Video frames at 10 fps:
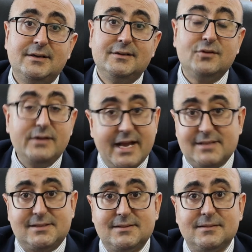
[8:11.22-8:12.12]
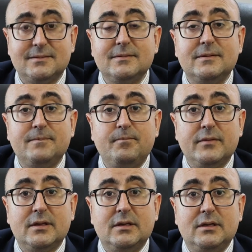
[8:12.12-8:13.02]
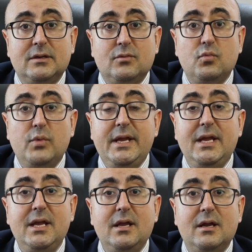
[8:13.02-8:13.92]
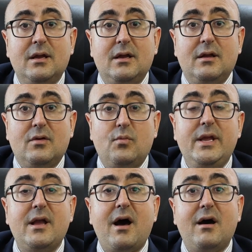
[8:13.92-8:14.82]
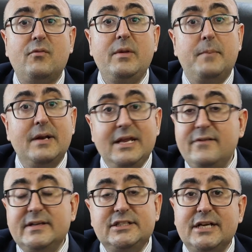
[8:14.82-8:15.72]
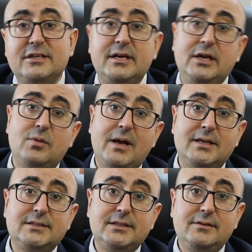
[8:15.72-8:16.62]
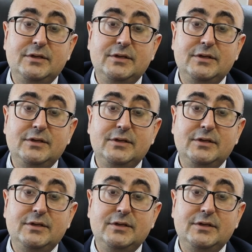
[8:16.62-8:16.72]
So yes, we believe in gender equality.